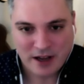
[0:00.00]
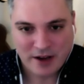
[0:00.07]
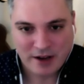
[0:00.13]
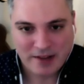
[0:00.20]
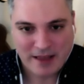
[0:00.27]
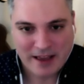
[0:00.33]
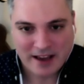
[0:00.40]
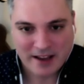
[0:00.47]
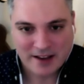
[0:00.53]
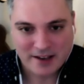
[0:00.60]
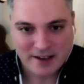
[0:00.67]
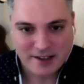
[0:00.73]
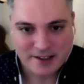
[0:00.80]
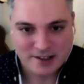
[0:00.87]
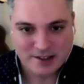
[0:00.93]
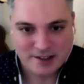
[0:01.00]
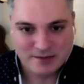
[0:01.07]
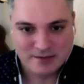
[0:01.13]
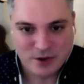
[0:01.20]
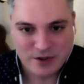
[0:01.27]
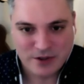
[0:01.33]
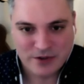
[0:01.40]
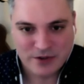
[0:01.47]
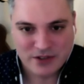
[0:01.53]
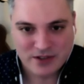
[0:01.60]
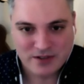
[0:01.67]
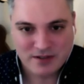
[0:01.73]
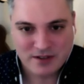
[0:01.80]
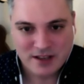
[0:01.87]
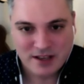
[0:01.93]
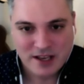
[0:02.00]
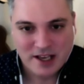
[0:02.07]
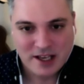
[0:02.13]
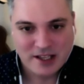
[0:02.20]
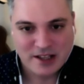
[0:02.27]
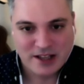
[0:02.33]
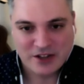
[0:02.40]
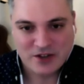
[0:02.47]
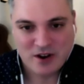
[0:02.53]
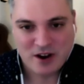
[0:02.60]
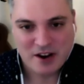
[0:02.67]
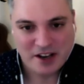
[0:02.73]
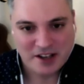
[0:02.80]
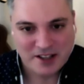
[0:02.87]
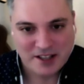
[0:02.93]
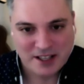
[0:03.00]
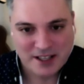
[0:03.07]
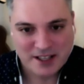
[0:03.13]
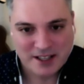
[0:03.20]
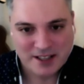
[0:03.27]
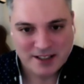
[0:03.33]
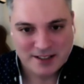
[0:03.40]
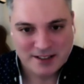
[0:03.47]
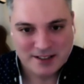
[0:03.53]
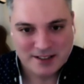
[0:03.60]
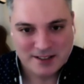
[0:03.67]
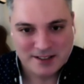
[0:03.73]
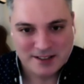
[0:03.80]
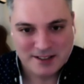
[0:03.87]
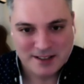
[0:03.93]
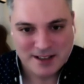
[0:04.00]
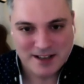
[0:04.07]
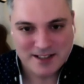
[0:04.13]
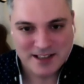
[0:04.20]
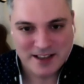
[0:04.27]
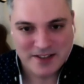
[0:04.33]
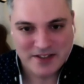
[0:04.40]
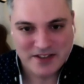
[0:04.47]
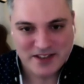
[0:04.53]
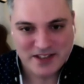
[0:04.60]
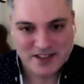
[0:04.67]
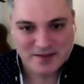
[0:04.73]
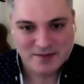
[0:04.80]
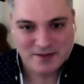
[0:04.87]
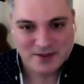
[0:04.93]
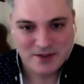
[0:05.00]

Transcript: I had like one of those electronic synths,